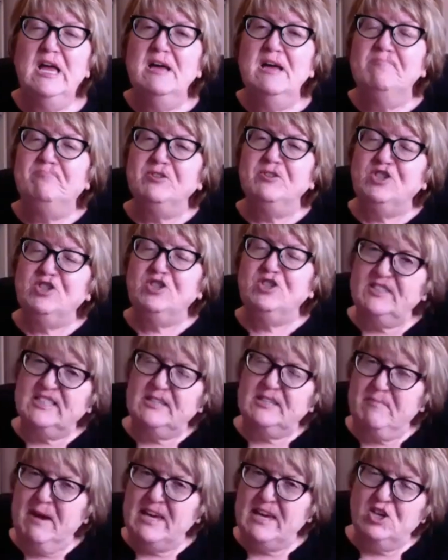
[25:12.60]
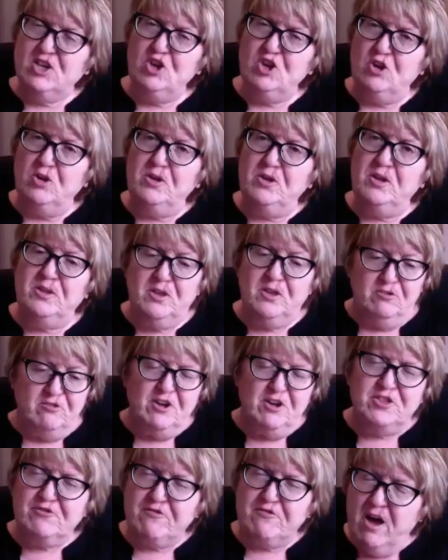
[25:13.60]
But just to make sure that there are
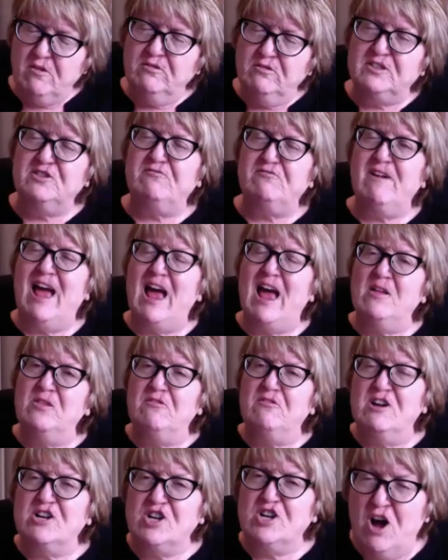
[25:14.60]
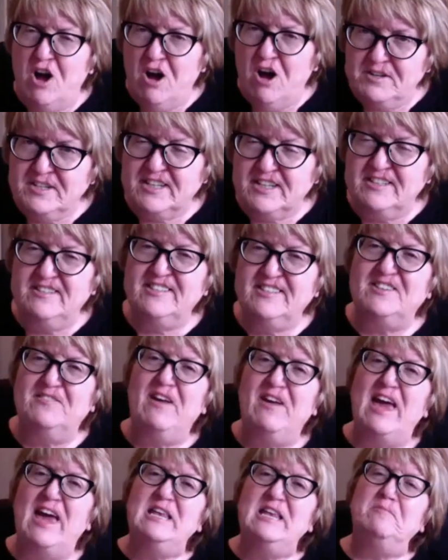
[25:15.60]
throws around, there are cardigans
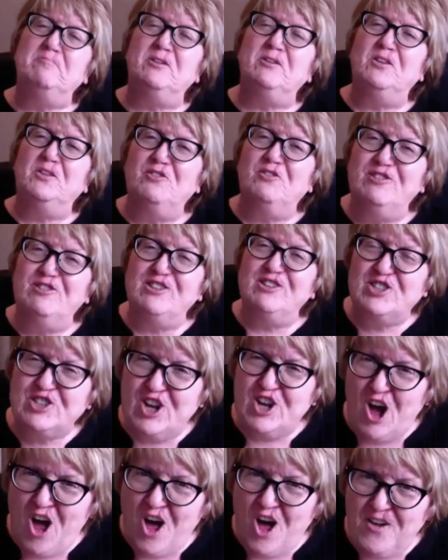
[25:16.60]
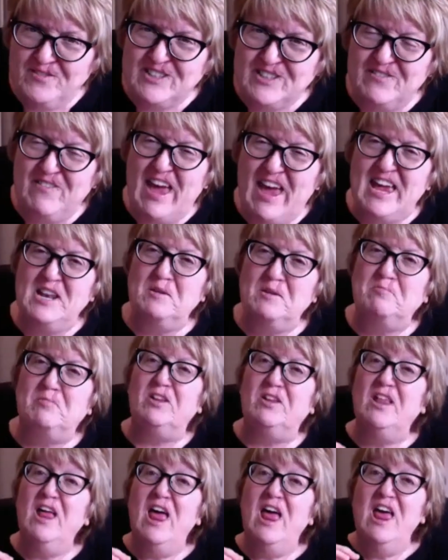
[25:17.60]
available, there are scarves
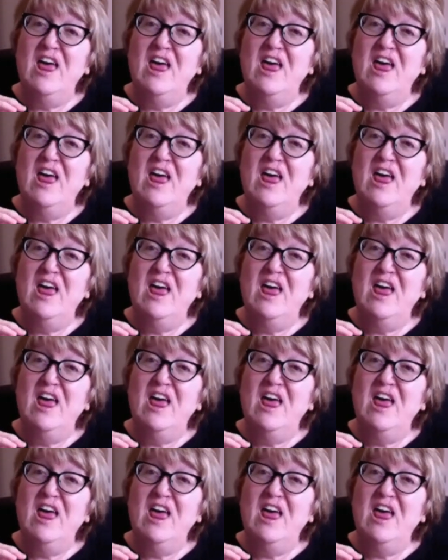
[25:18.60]
available,